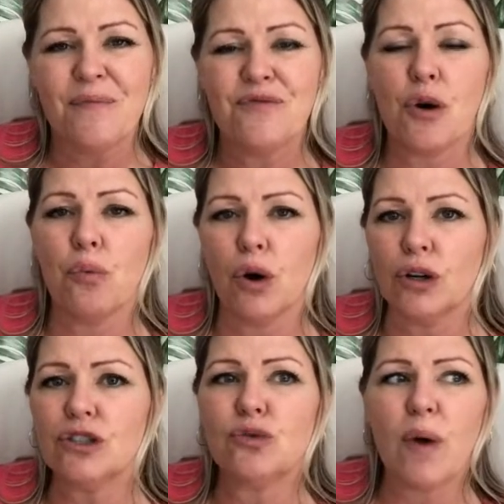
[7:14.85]
The
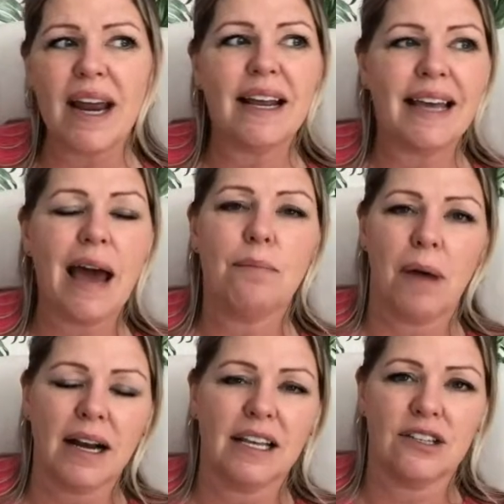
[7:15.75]
worst way to get
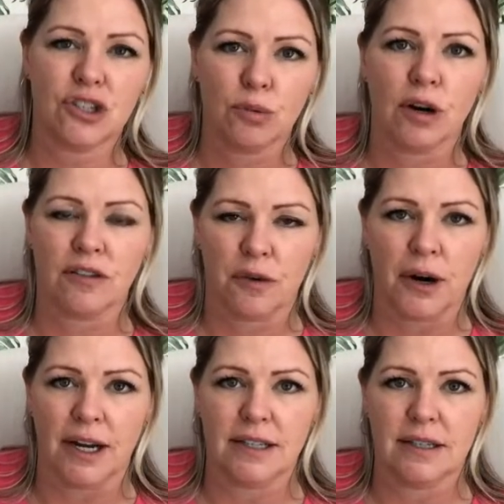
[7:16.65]
money is to work
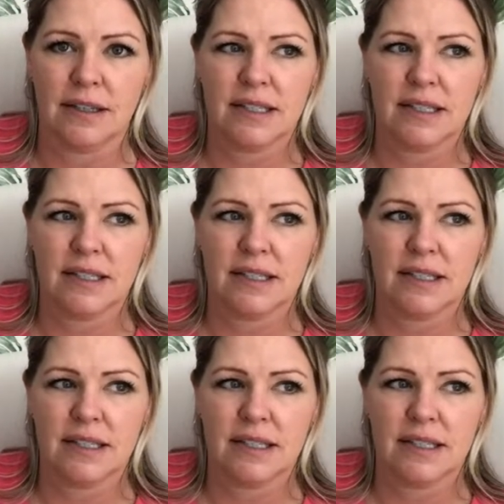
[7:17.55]
for it.